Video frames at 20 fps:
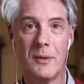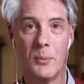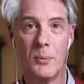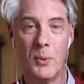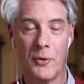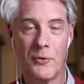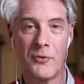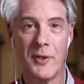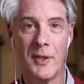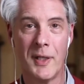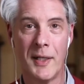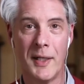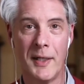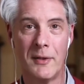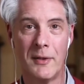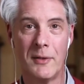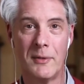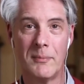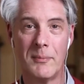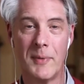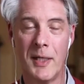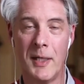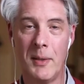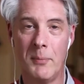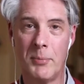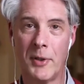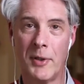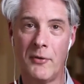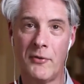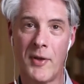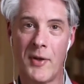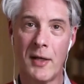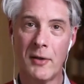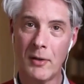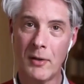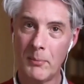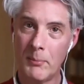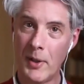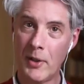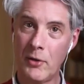We'll see you later." And he put his hand
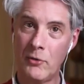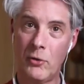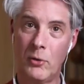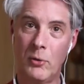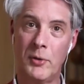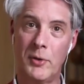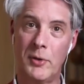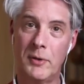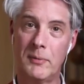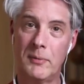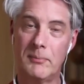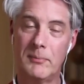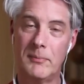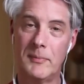on my shoulder,